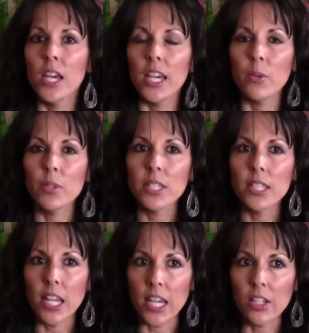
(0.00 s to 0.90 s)
It was
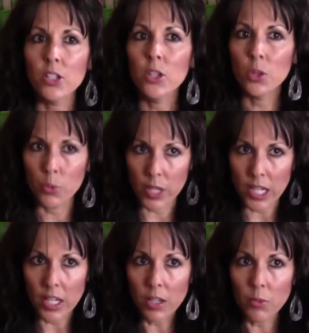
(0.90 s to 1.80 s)
stage
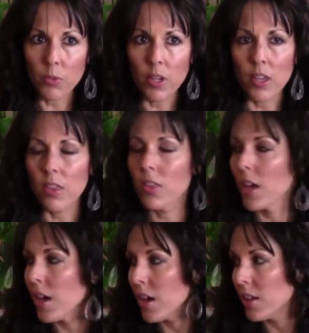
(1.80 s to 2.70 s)
3 with
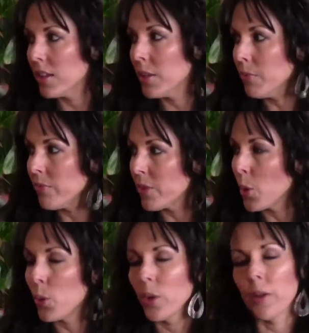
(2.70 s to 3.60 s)
lymph
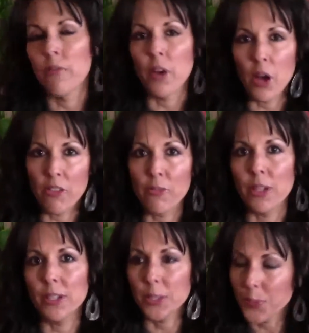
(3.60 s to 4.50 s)
node
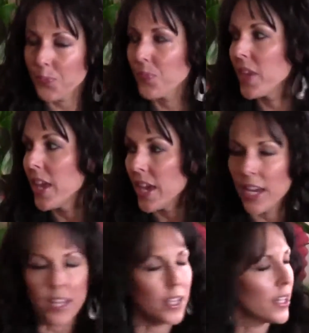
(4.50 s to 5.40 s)
involvement,
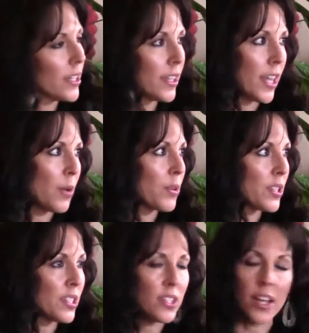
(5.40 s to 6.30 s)
and they were
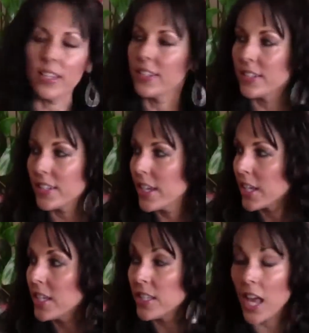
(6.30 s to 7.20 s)
stunned
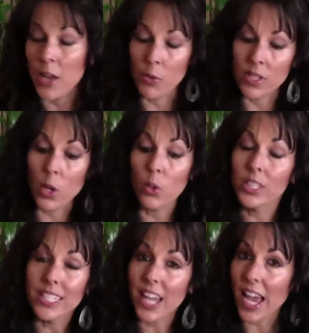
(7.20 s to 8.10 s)
because I was
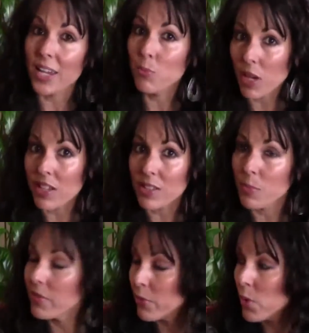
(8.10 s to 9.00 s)
only 9 months
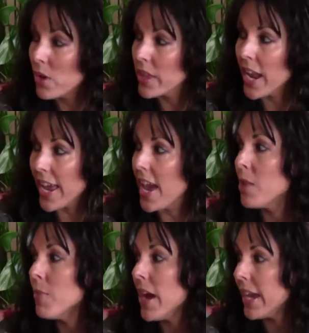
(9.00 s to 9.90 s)
before that I
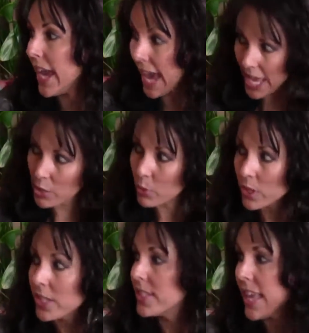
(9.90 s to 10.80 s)
had my
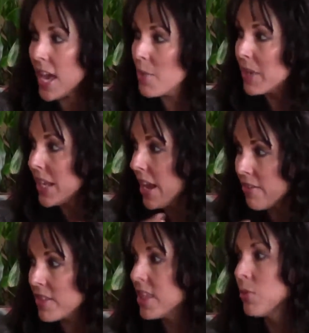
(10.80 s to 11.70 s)
annual exam and
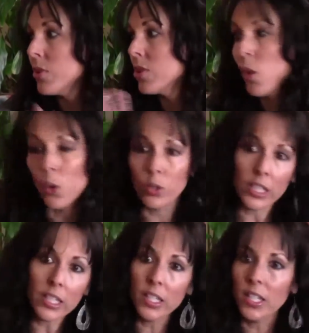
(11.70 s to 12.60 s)
everything was
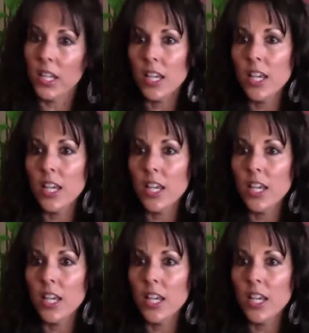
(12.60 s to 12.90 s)
golden,